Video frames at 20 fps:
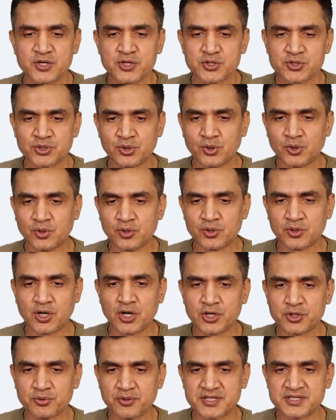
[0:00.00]

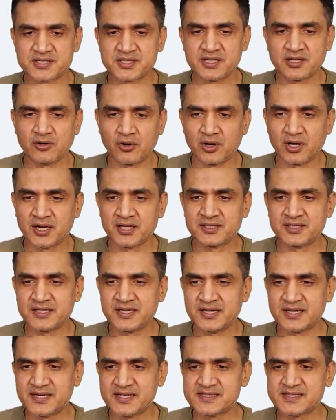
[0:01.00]
So you can see all other
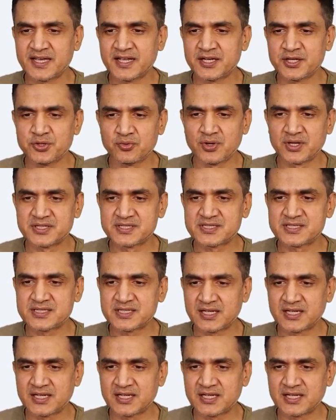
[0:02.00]
details, and you can